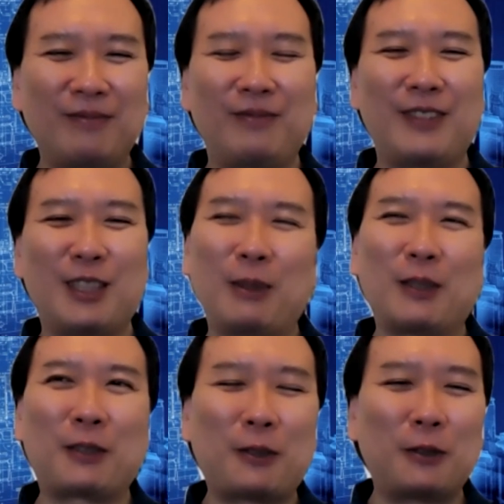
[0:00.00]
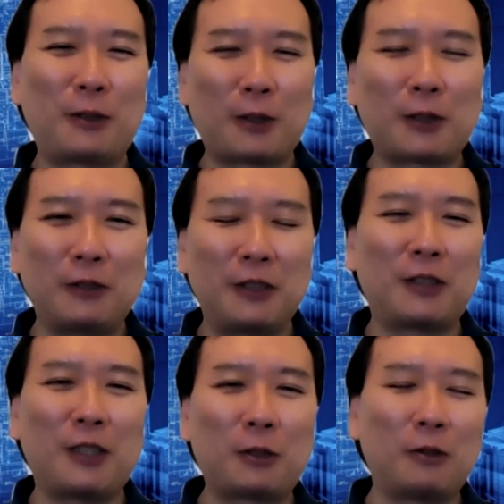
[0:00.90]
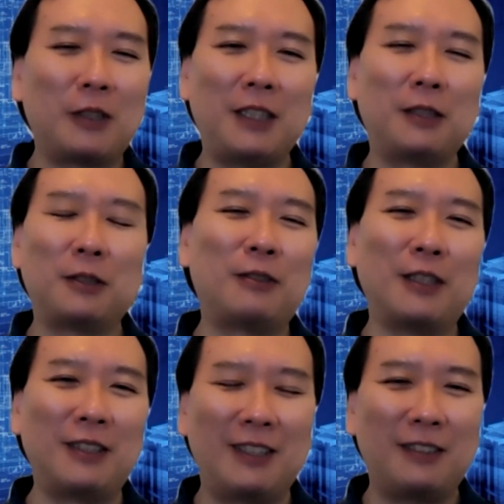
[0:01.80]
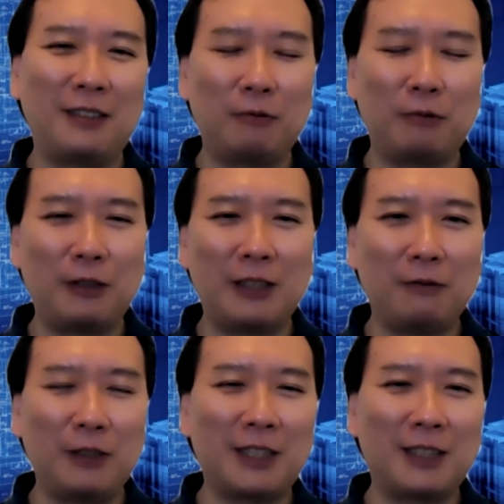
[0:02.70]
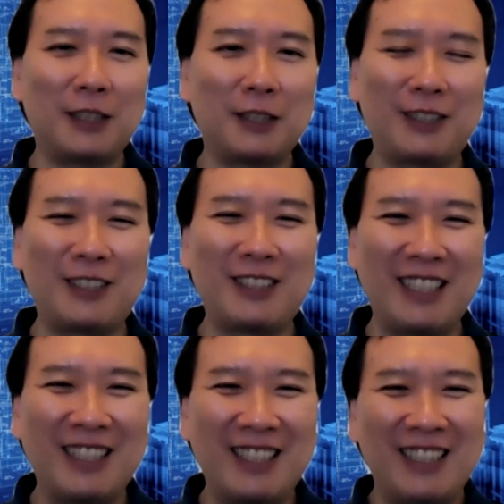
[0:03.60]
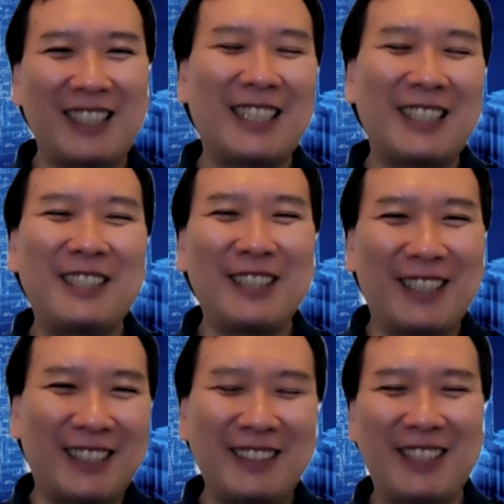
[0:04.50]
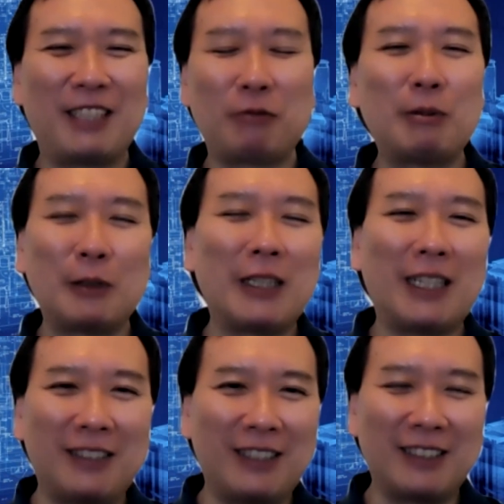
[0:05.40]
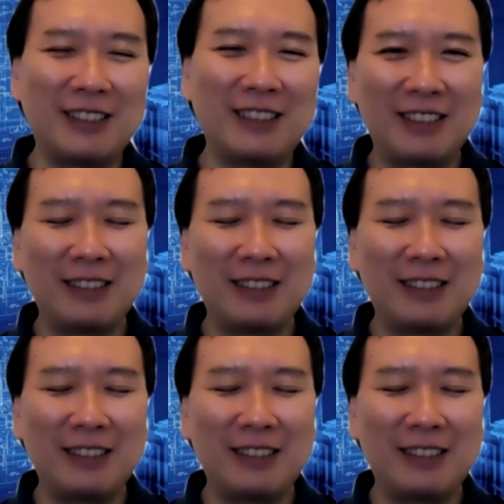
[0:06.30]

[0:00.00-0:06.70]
Yes, because construction is also an industry, and we are just getting there, and we will get there.